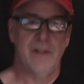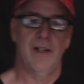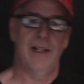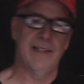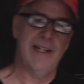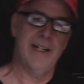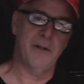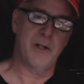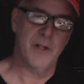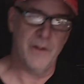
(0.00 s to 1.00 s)
I laid
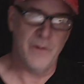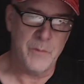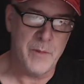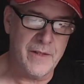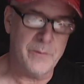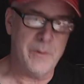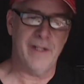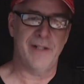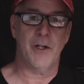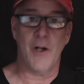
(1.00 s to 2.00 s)
out curtains because
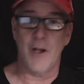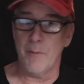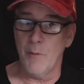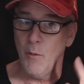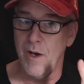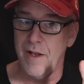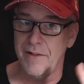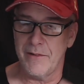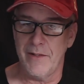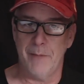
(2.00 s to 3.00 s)
behind curtain number one
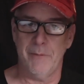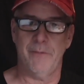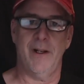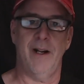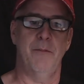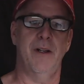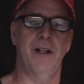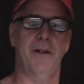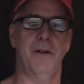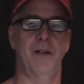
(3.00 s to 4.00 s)
there's an amplifier,
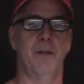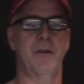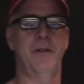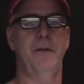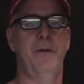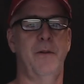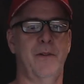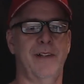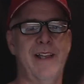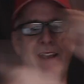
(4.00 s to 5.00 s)
behind curtain number two
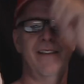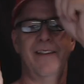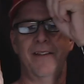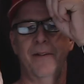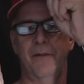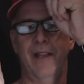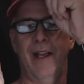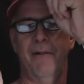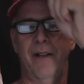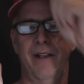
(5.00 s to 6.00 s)
there's lays over
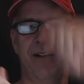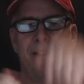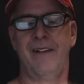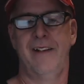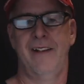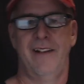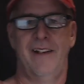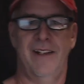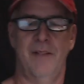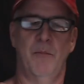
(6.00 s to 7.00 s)
that way, and
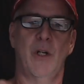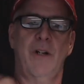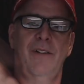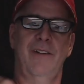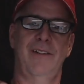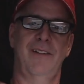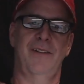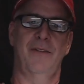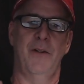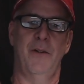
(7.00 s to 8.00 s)
and
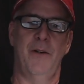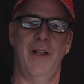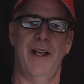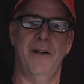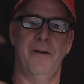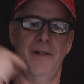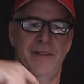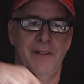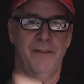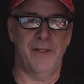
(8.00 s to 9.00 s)
books further down and
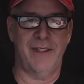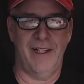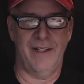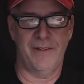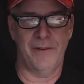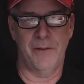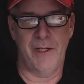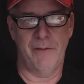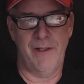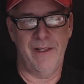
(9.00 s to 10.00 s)
stuff like that. So
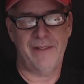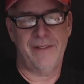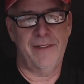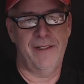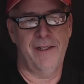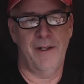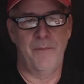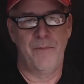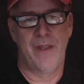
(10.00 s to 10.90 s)
anyway, that's the uh,